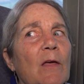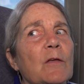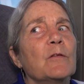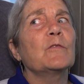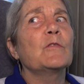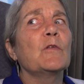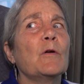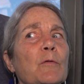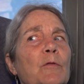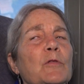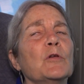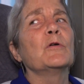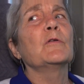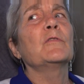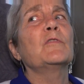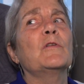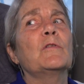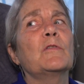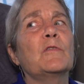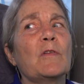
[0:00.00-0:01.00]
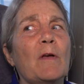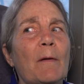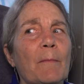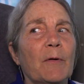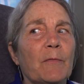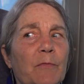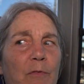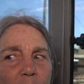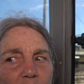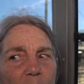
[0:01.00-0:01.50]
So those are some
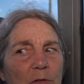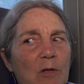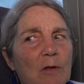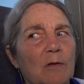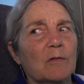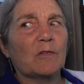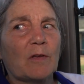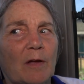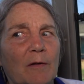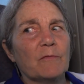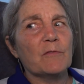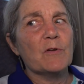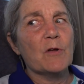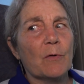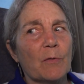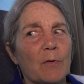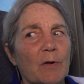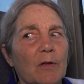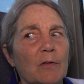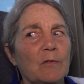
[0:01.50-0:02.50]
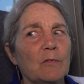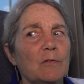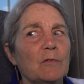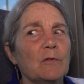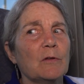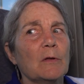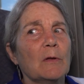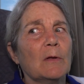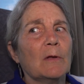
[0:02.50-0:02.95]
of the things I've noticed.